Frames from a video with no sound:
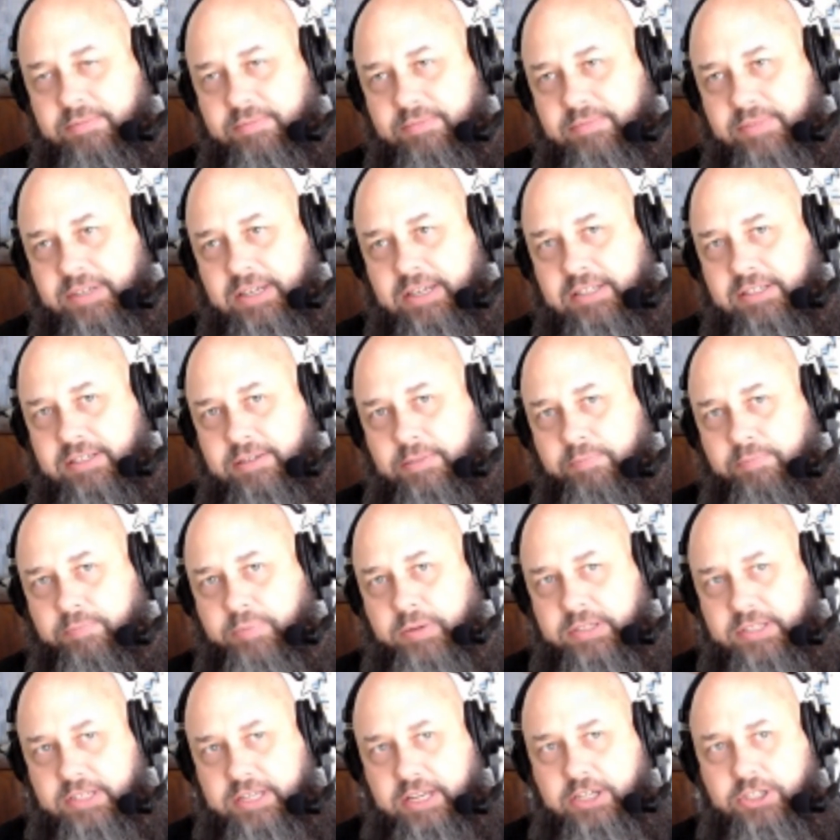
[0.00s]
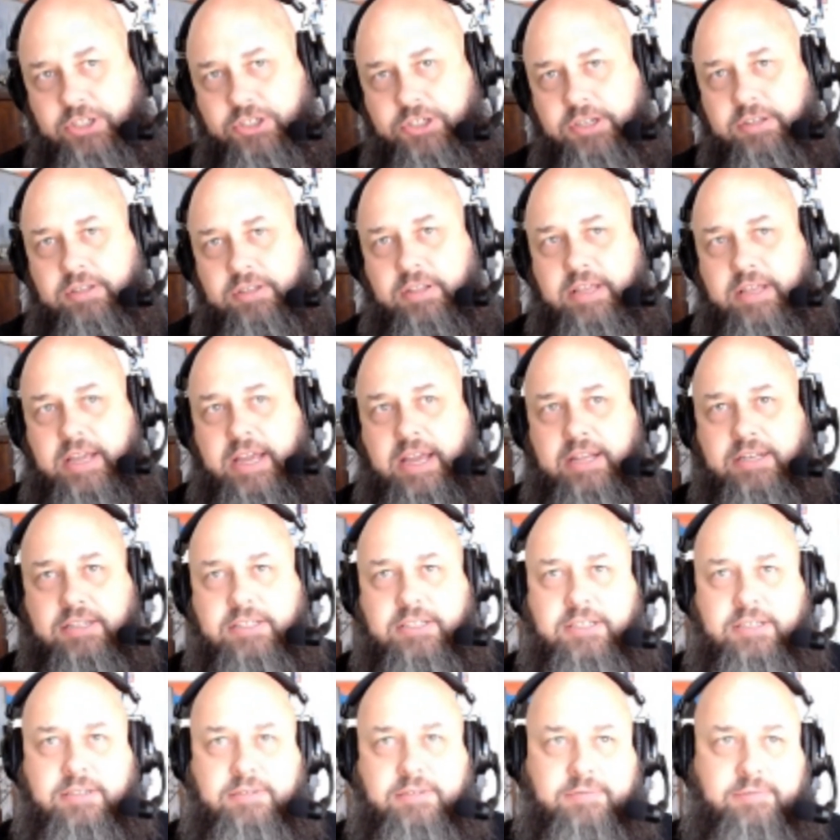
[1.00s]
it's a position
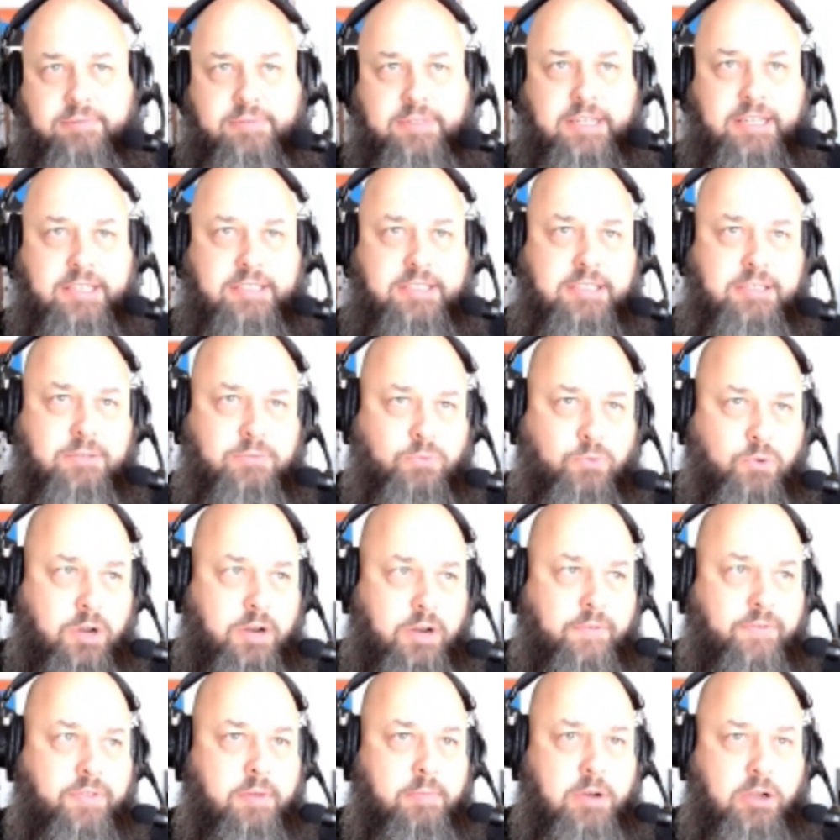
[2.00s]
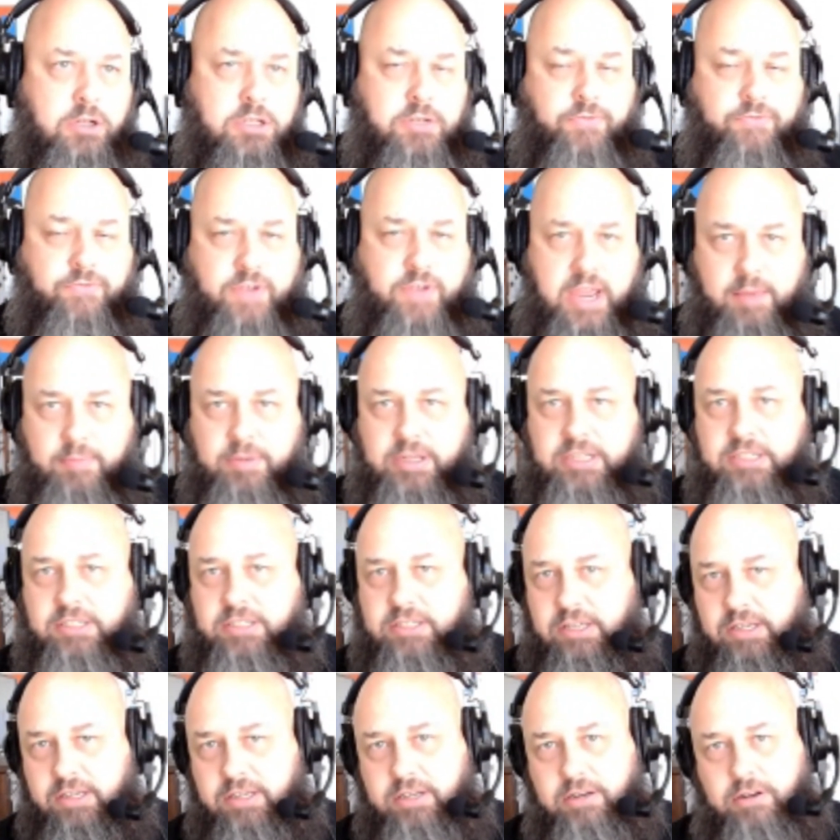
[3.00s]
that it's one of the most famous
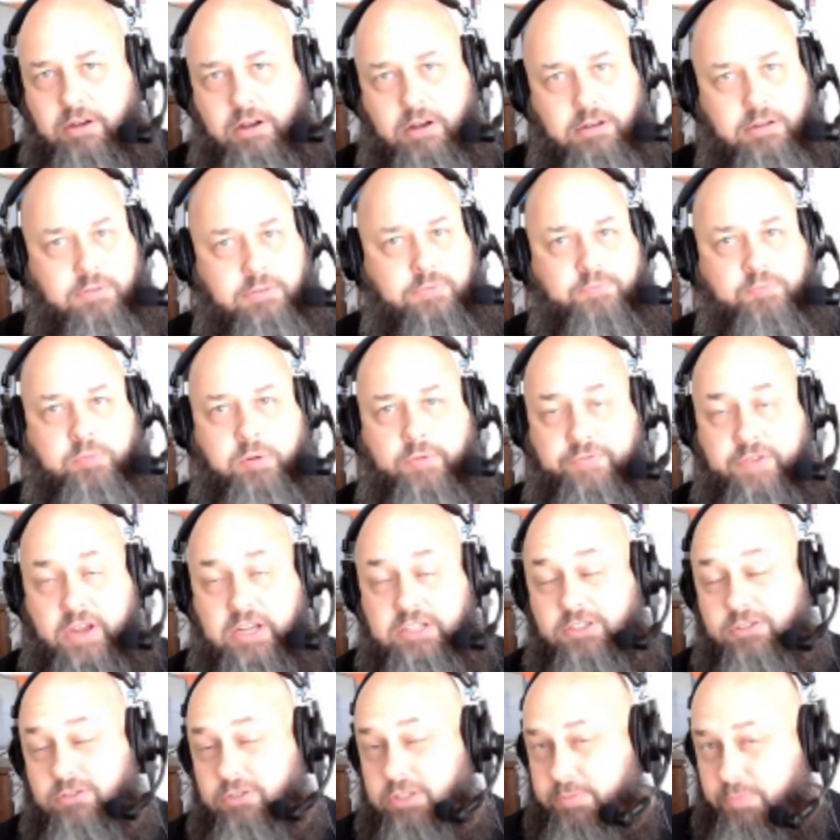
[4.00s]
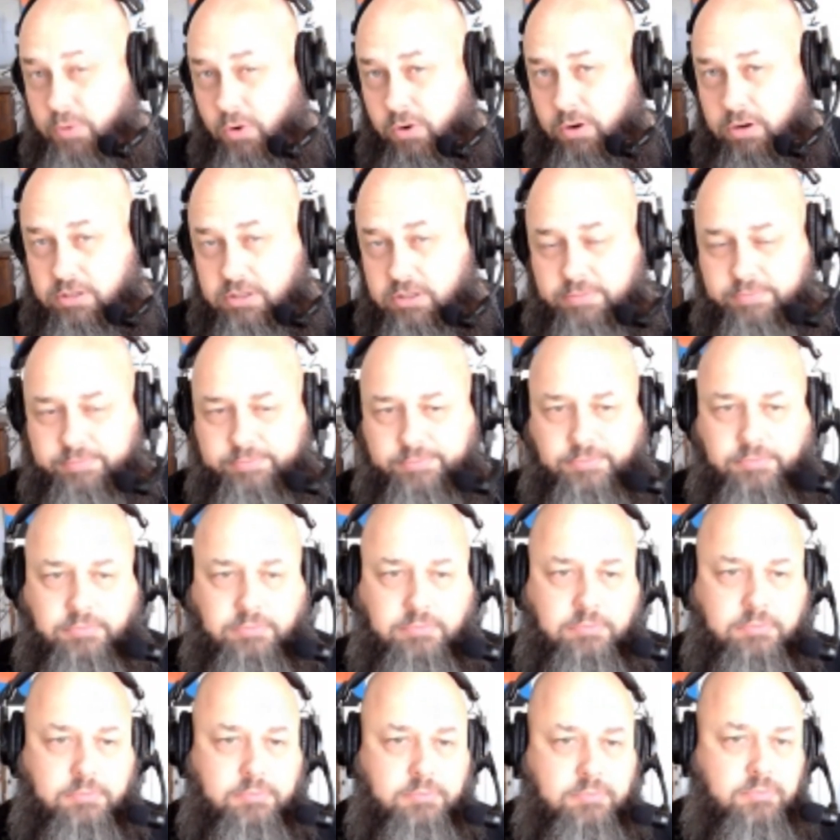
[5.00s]
in all of professional sports.
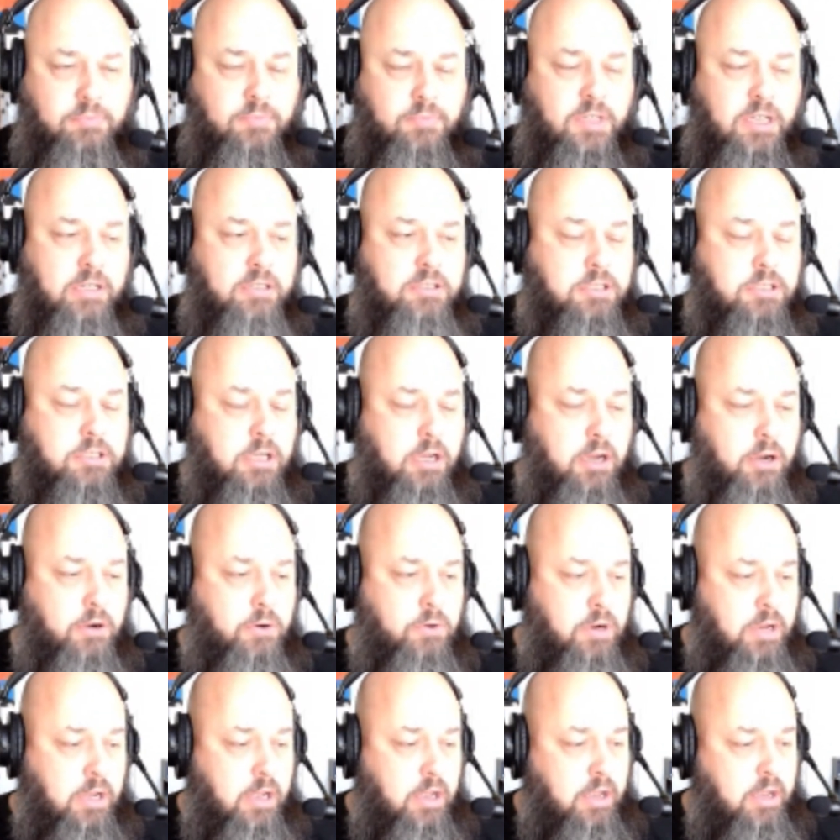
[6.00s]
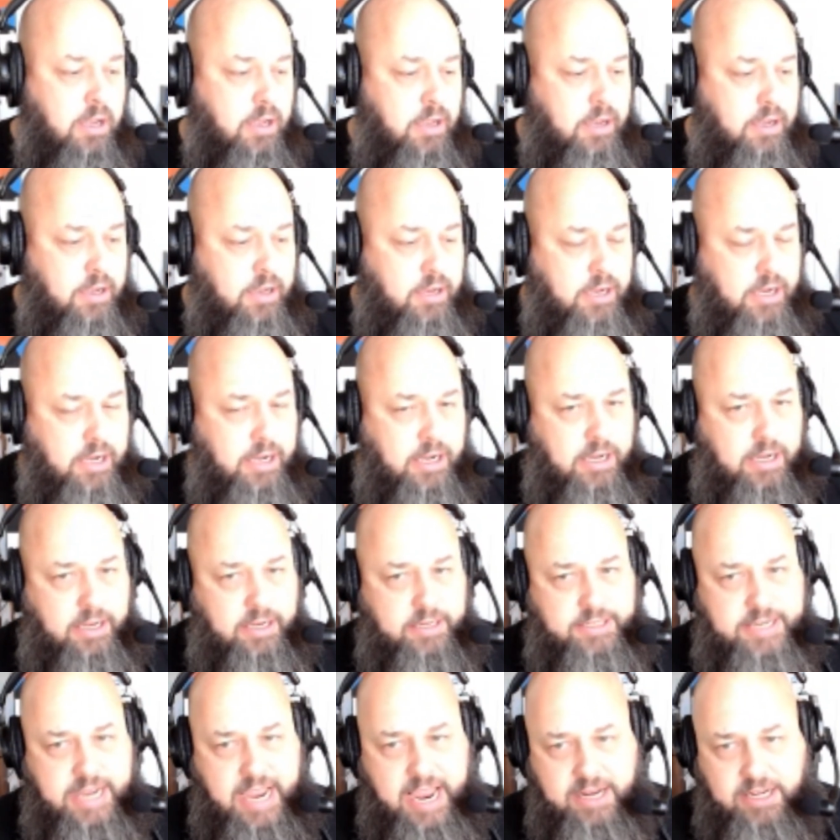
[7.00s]
So,
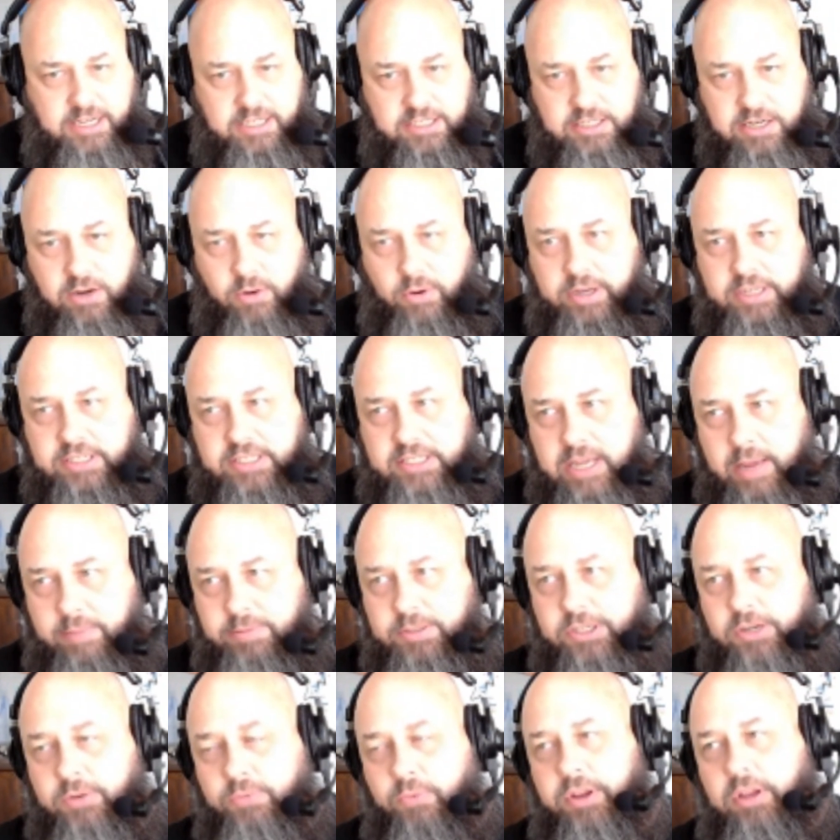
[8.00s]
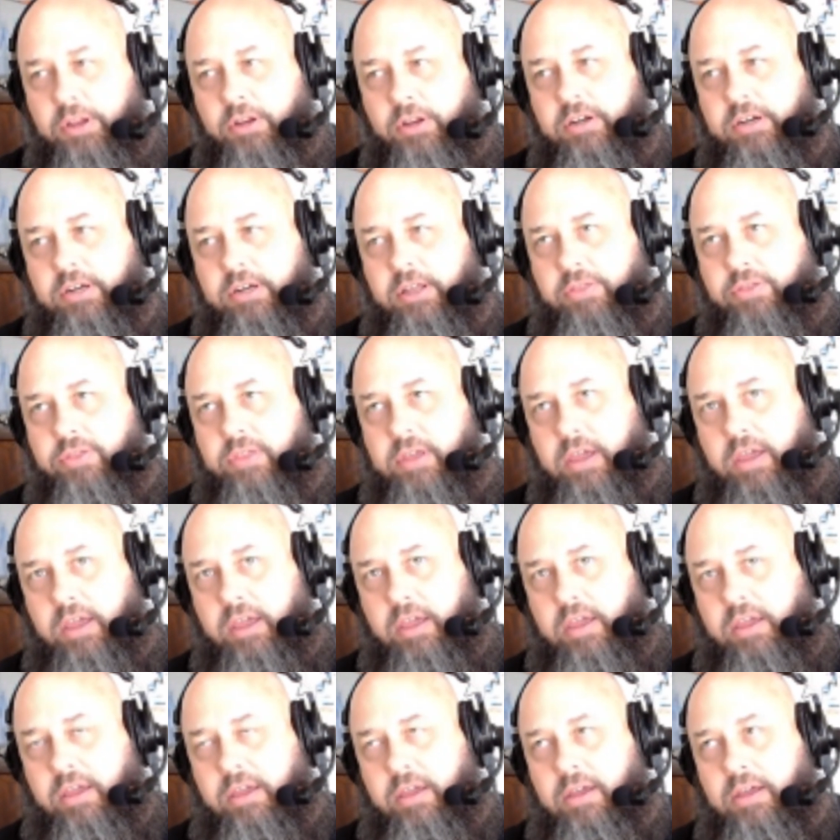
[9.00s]
and Dak is no exception. When you look at
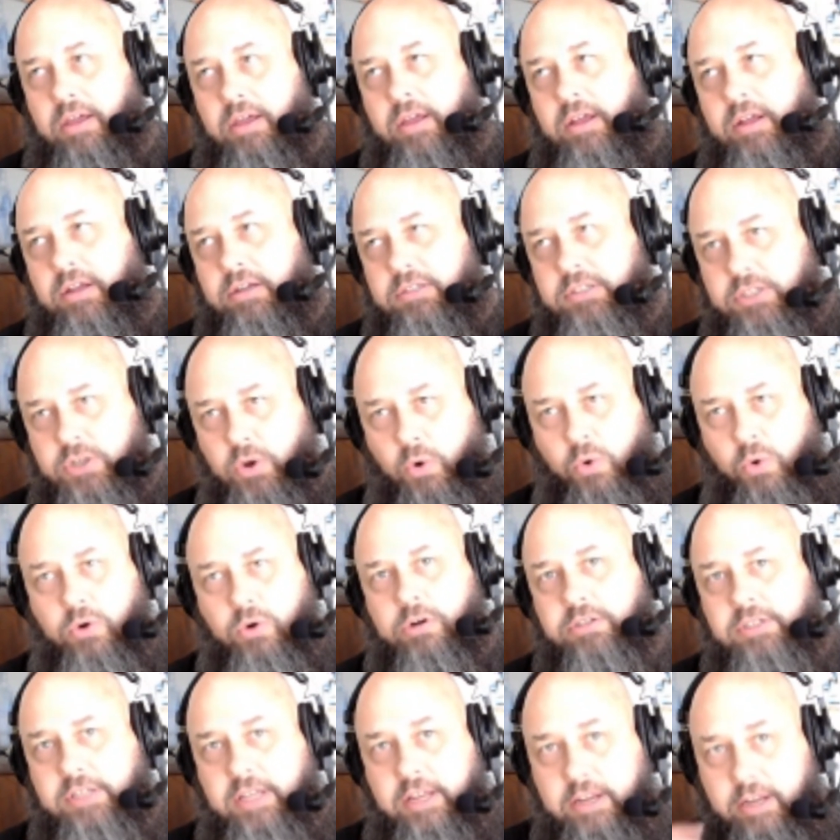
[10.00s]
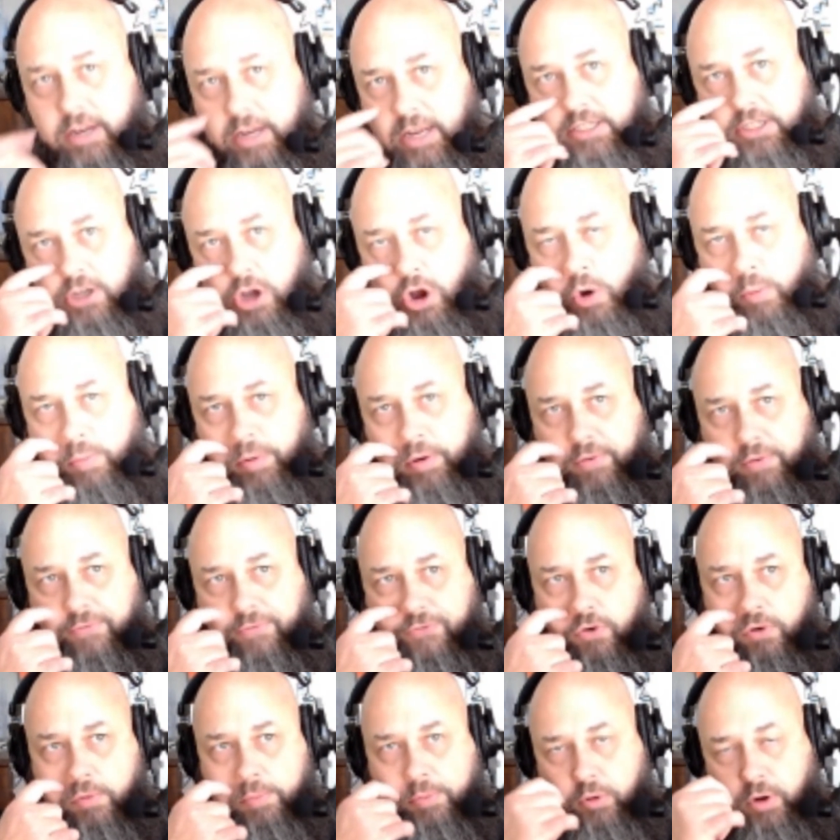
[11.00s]
the doors that it has opened
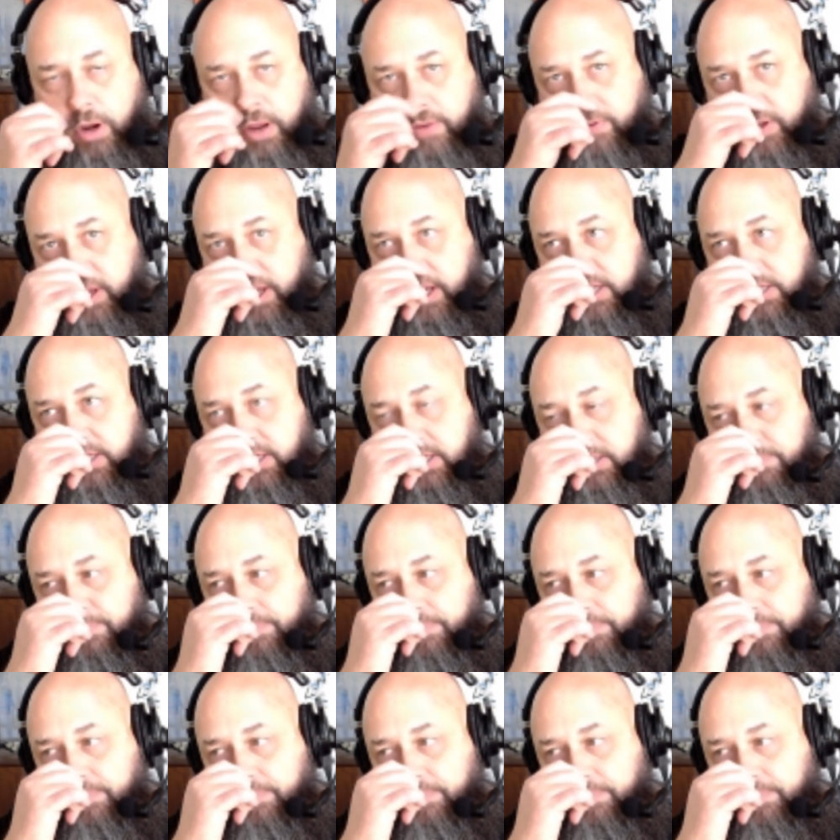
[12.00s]
for previous